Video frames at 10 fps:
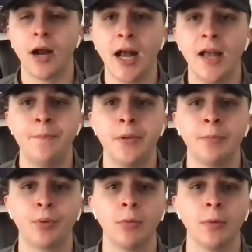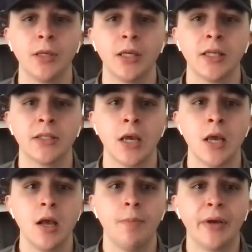I have been probably his
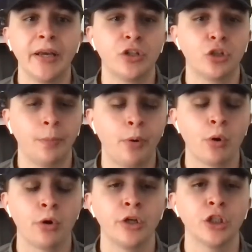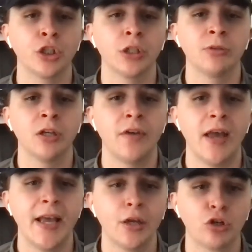biggest supporter in terms of,
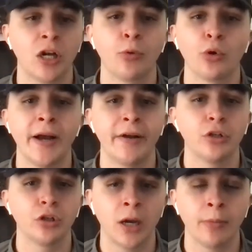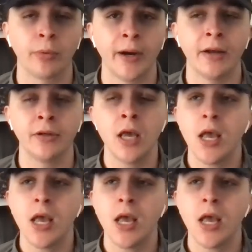hey, it'll come around, it'll come around.